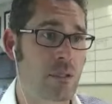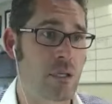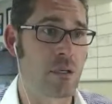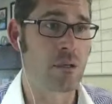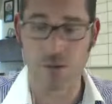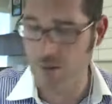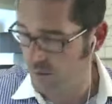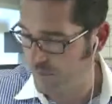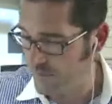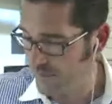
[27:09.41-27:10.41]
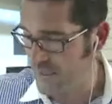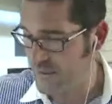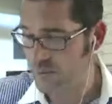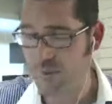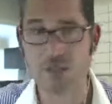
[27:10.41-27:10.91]
you know, you know pl
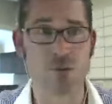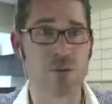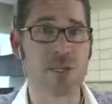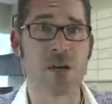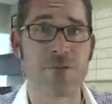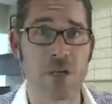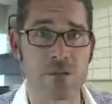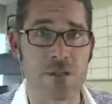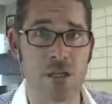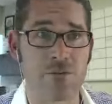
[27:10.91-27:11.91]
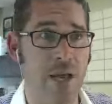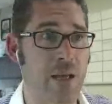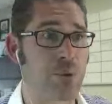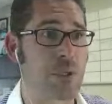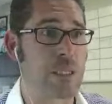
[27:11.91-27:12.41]
please, as Rachel will say, unfuck yourself
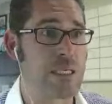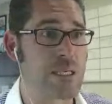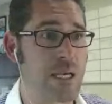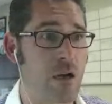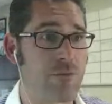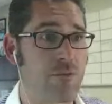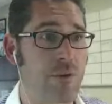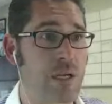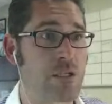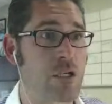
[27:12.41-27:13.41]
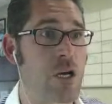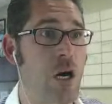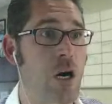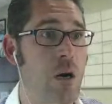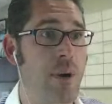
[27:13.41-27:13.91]
and please get off the fence.
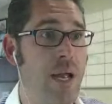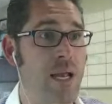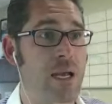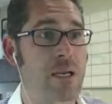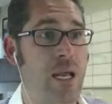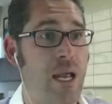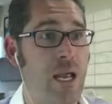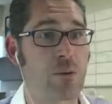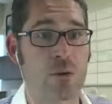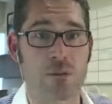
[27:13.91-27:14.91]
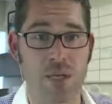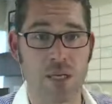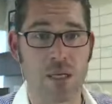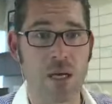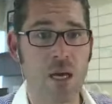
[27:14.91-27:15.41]
Come and hang with me.